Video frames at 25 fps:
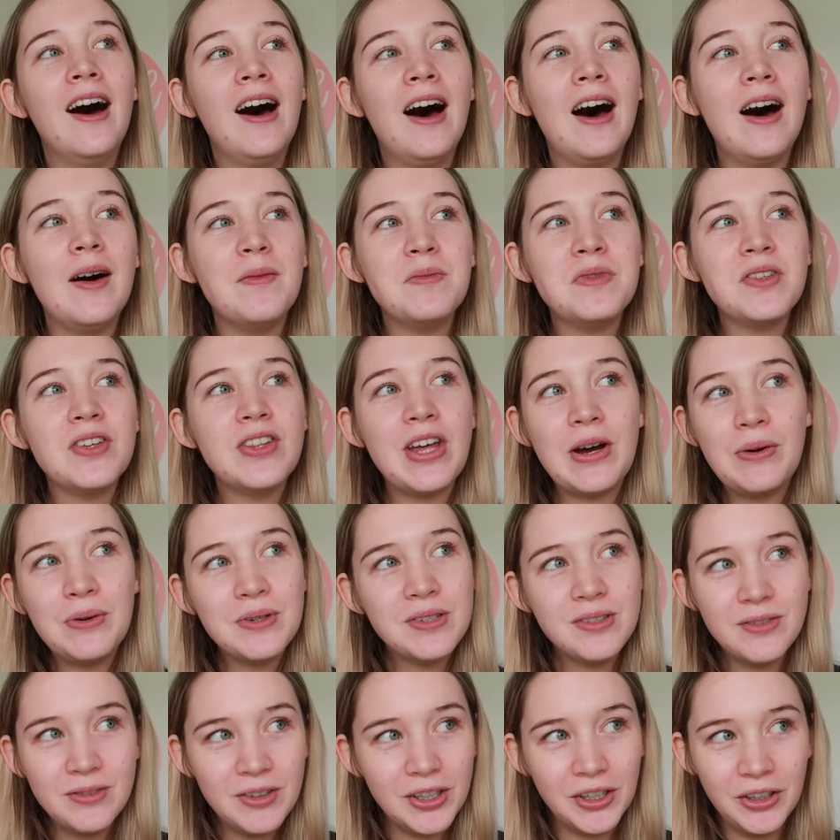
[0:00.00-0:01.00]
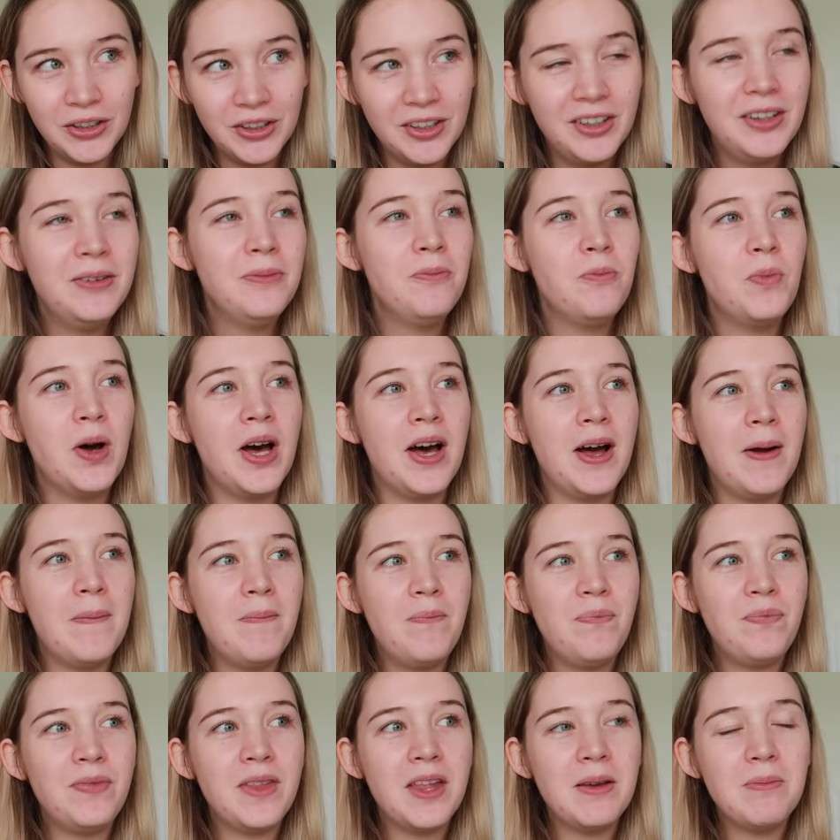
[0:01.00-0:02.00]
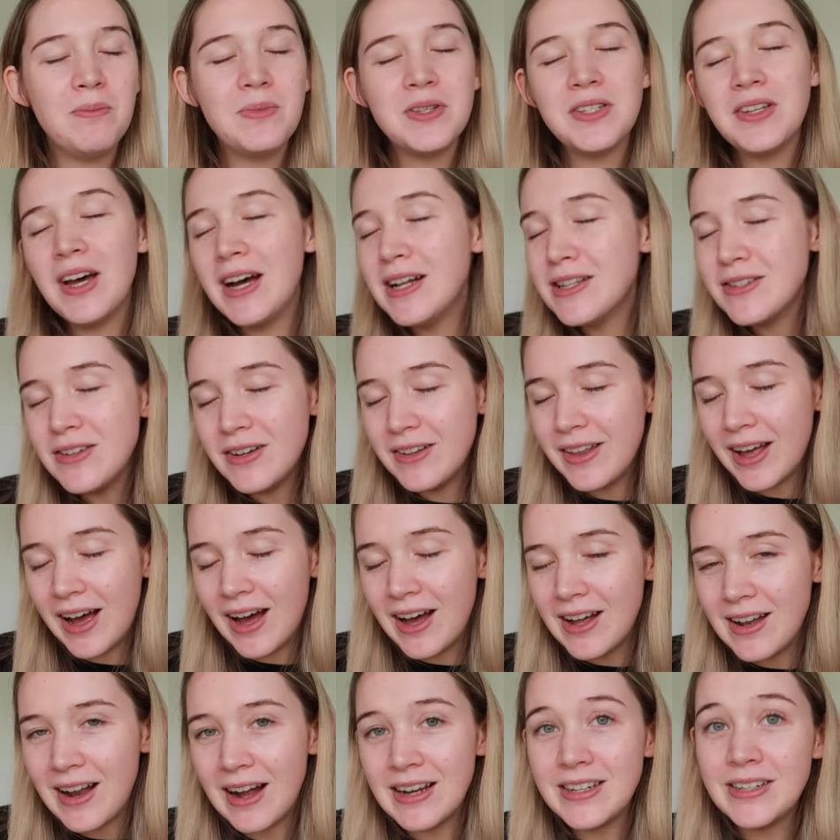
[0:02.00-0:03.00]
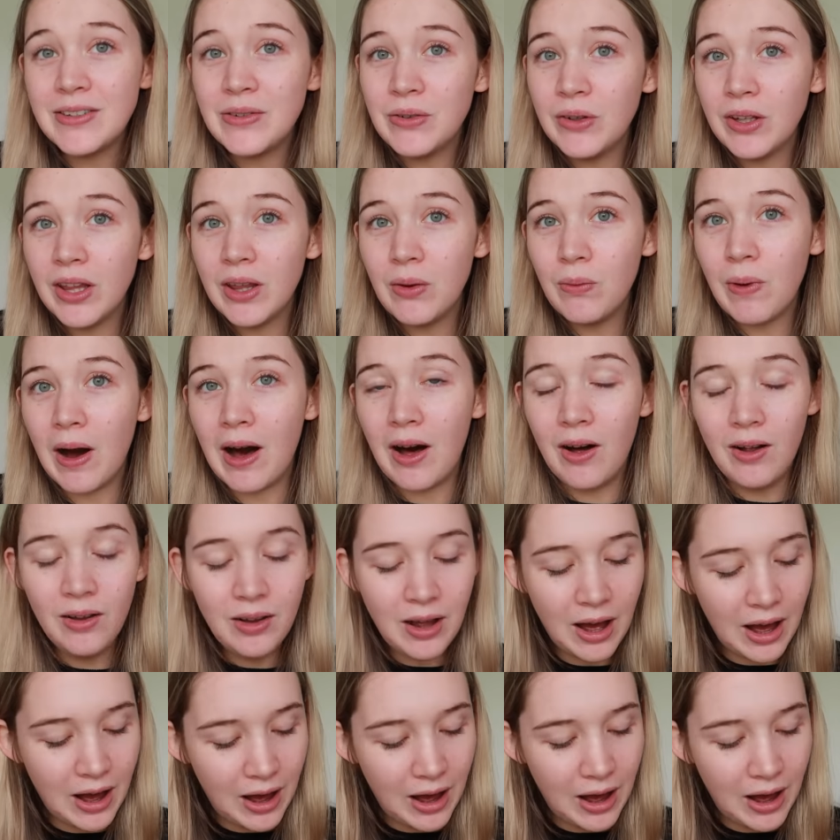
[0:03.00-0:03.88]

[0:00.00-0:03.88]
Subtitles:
So that wasn't very good, but besides all that, I did really well.